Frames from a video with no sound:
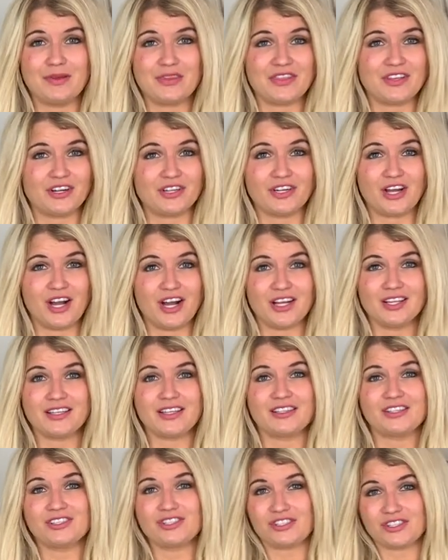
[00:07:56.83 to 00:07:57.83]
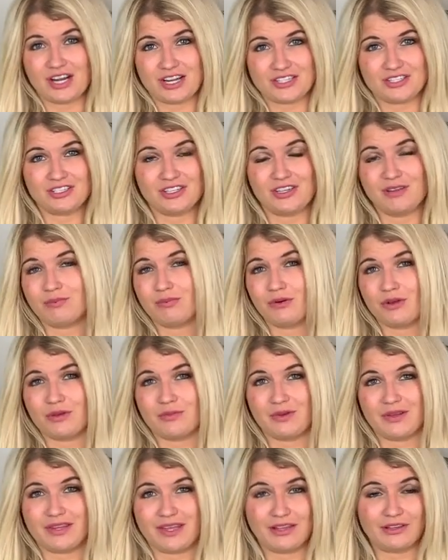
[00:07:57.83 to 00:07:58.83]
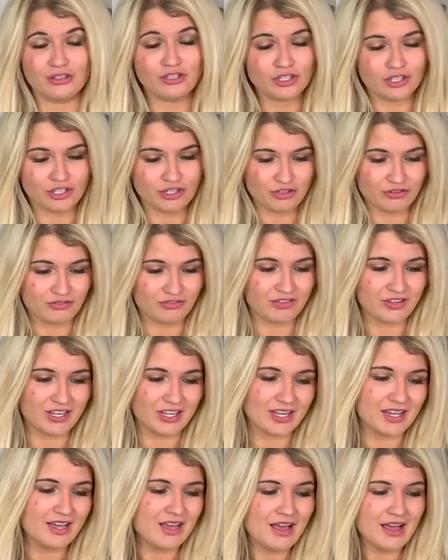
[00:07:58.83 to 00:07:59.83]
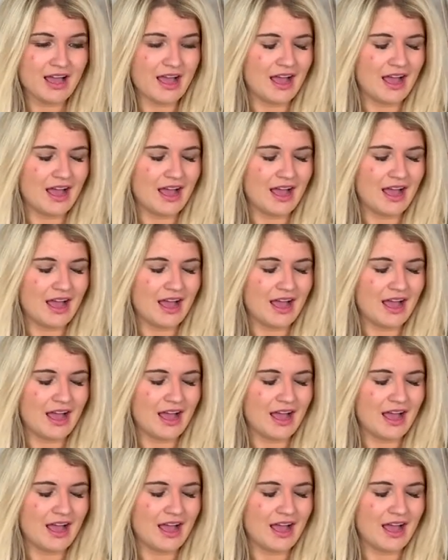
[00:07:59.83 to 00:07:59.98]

but they're not going to stretch to the point where they look goofy.